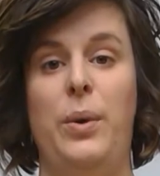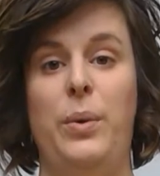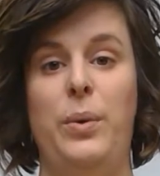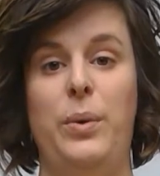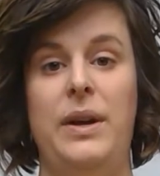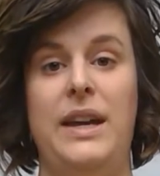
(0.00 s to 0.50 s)

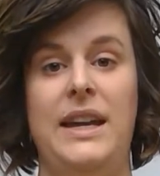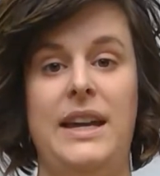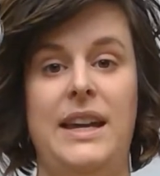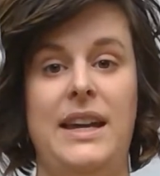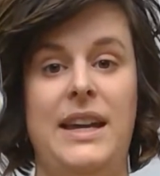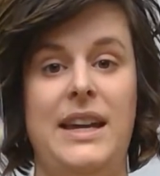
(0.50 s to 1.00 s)

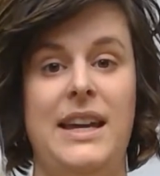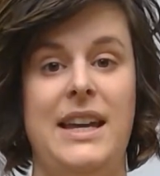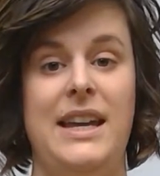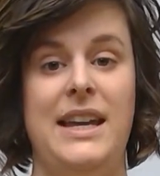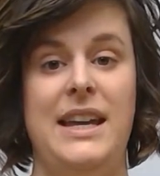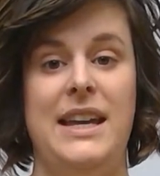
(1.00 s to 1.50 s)

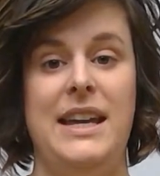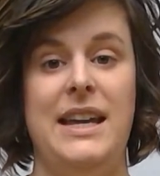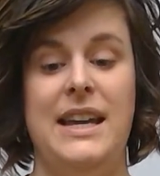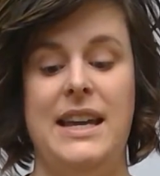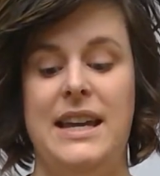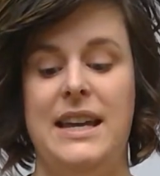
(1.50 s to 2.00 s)

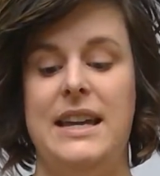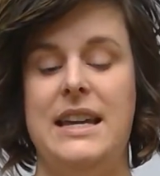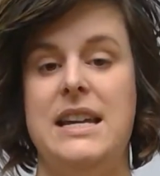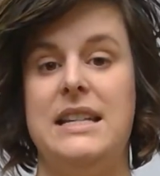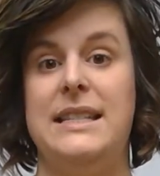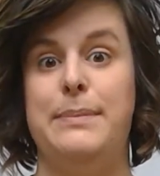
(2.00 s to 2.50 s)

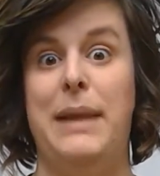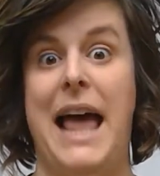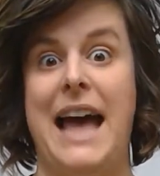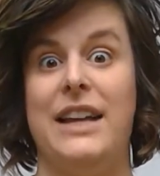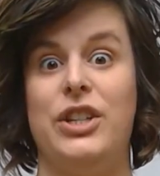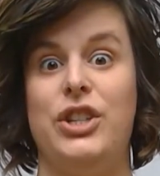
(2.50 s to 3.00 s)
wee,
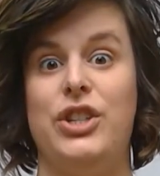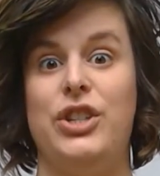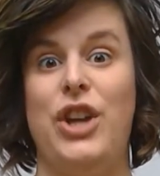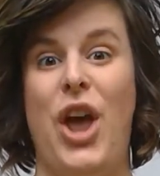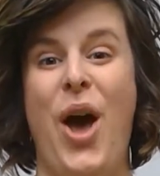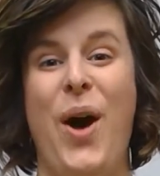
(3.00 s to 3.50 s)
splash,